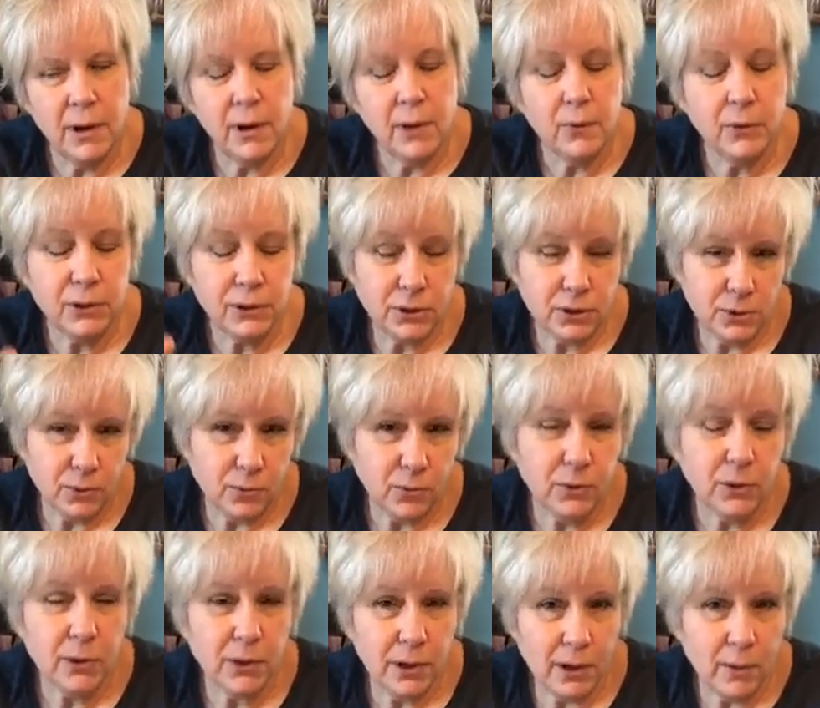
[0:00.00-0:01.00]

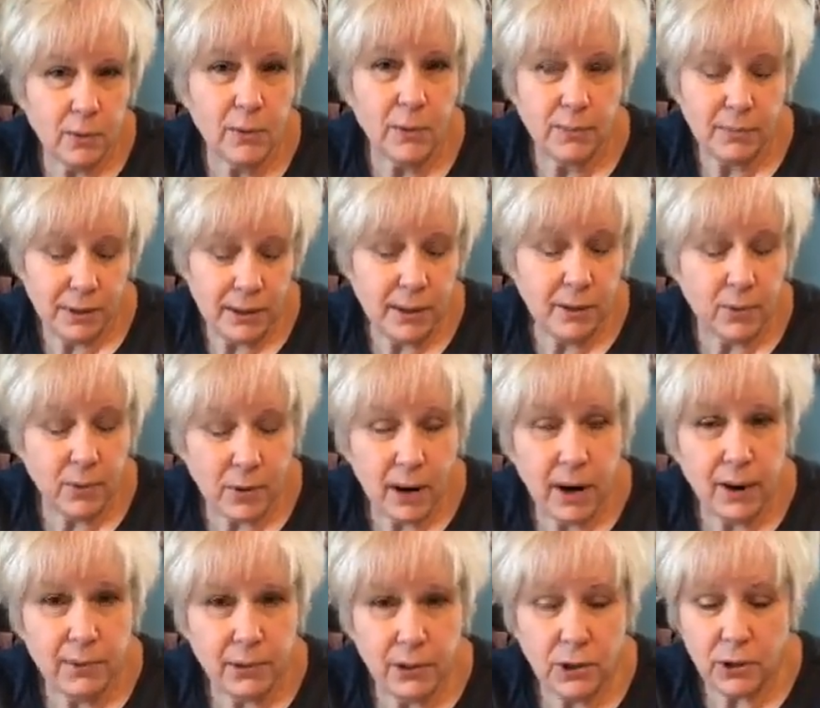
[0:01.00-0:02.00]
would be where I
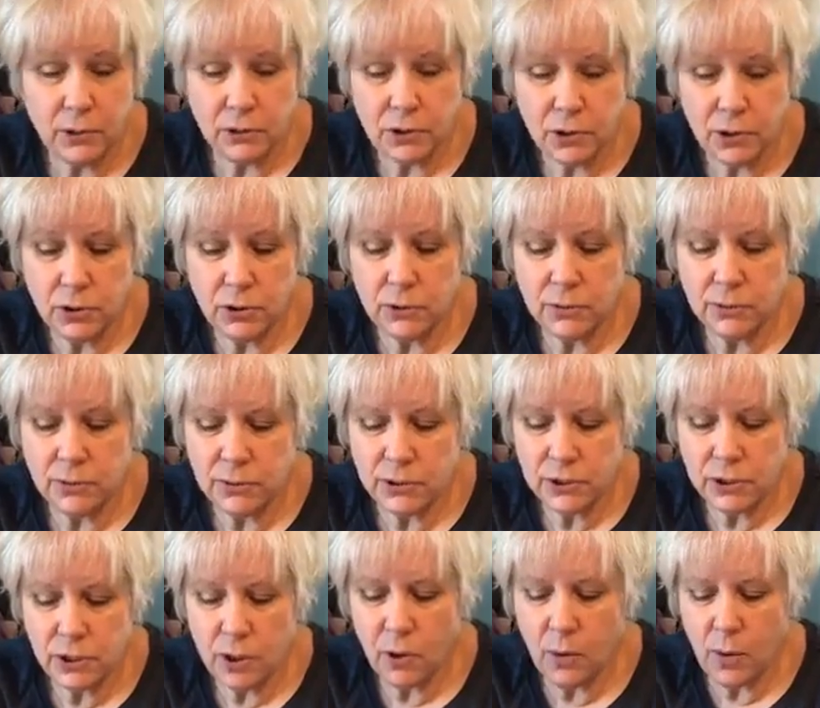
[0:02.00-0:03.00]
would go to.
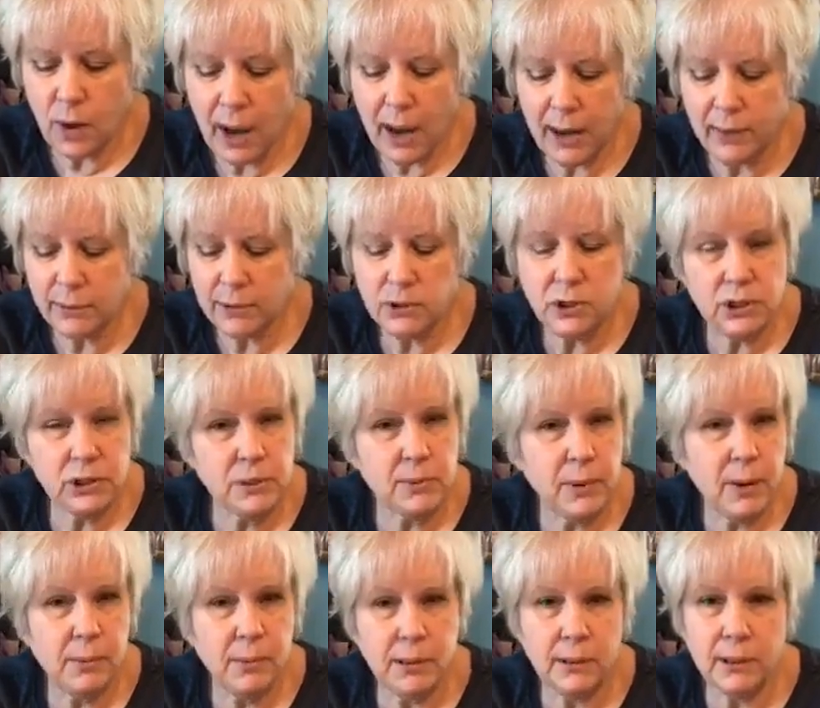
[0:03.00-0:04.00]
So I would just
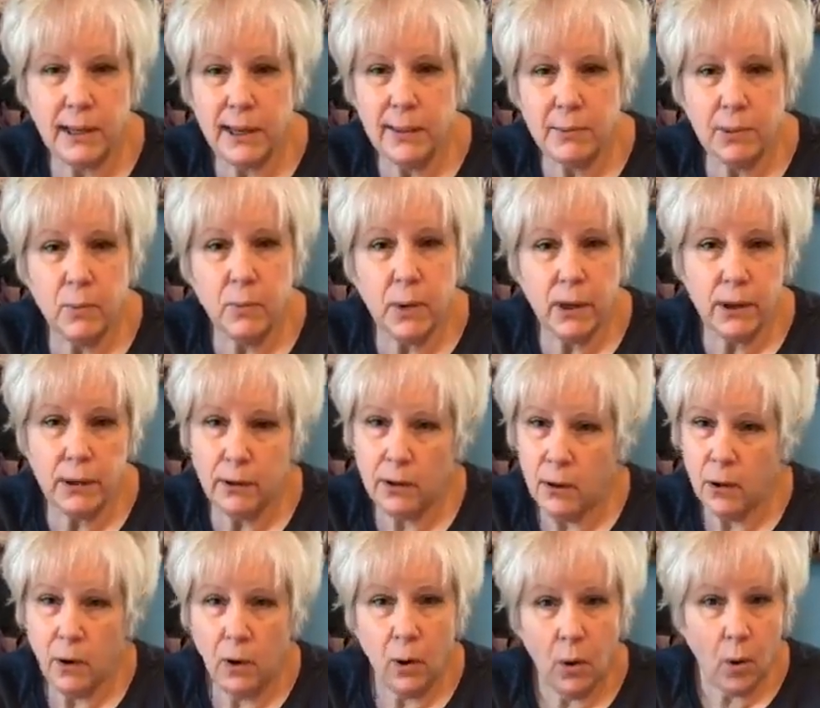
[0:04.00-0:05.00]
probably label one
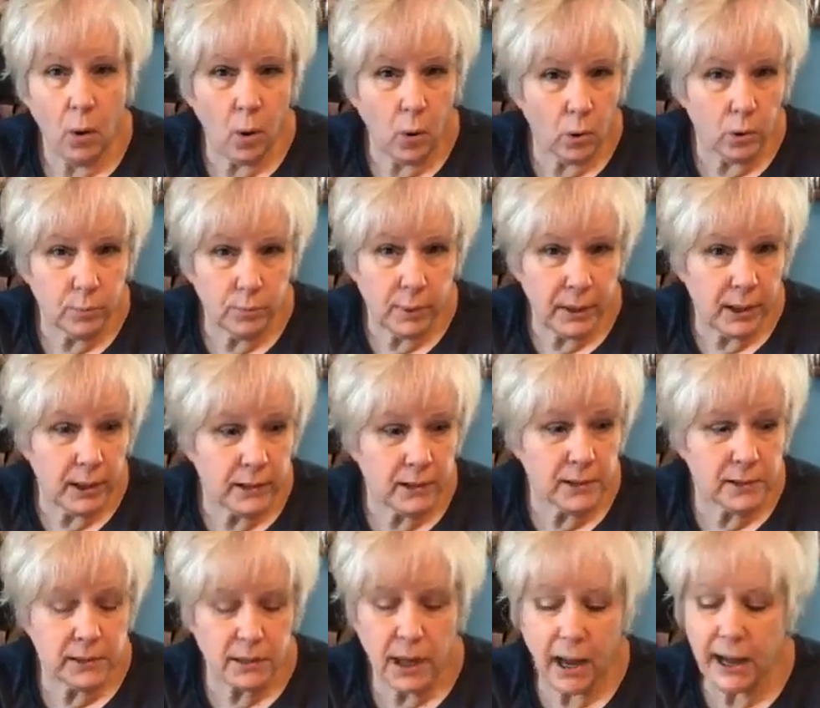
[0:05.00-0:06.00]
old
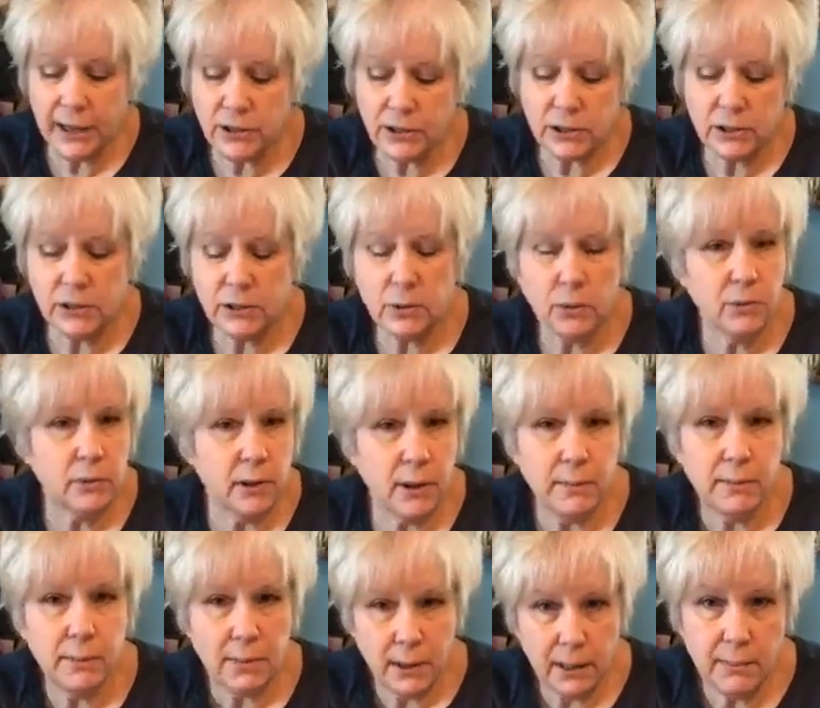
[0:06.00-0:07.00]
pins. I just throw
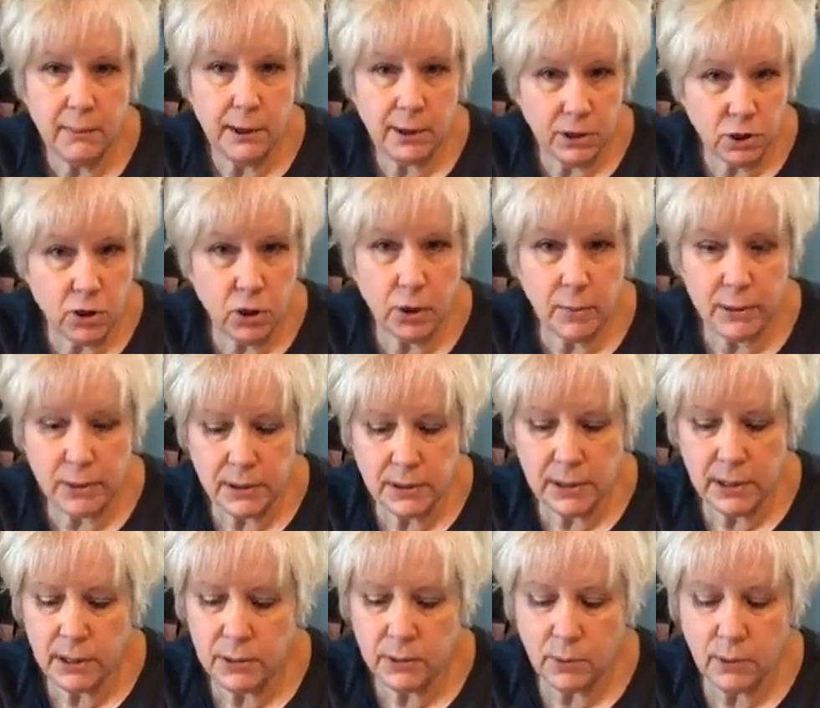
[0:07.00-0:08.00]
them in my sharp
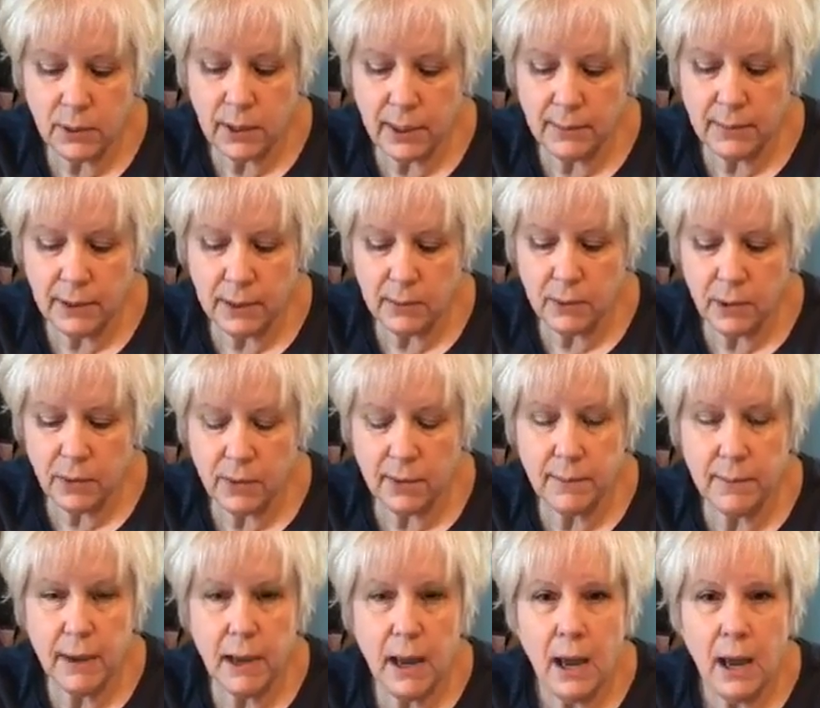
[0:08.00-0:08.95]
container when I'm done with them.